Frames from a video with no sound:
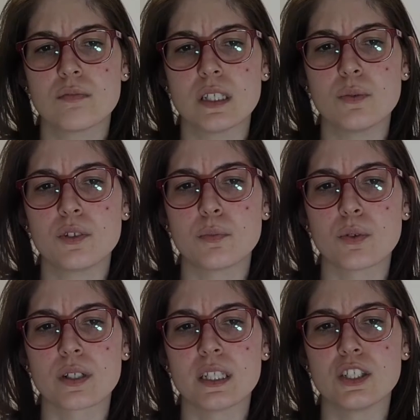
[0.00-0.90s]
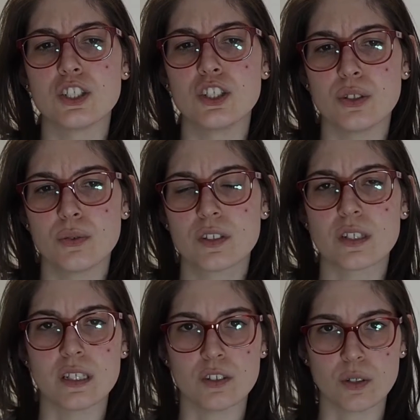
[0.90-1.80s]
He was born in June, so
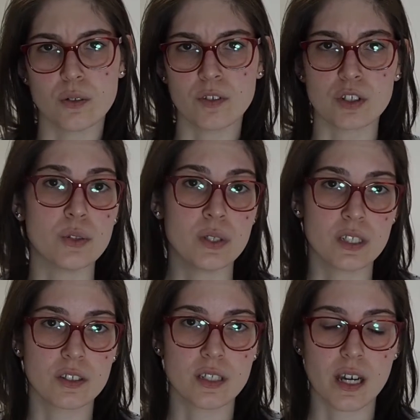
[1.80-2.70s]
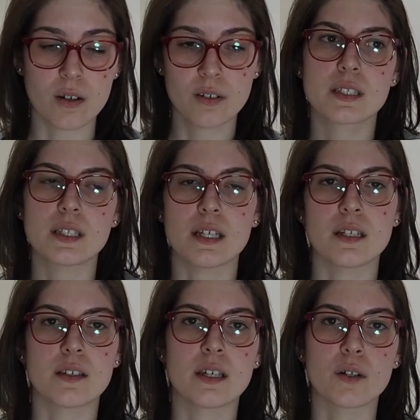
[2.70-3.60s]
he's over 2 years now.
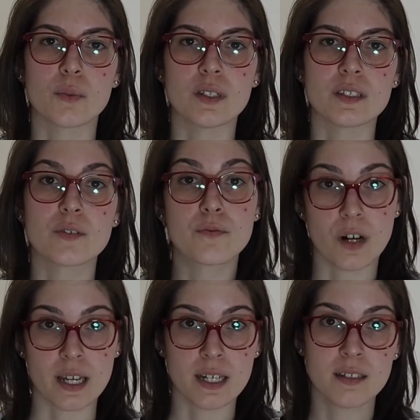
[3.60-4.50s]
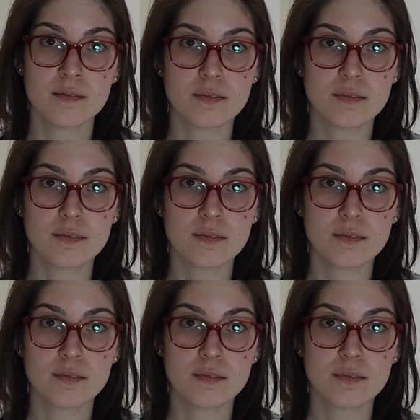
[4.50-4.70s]
Then there was Freya,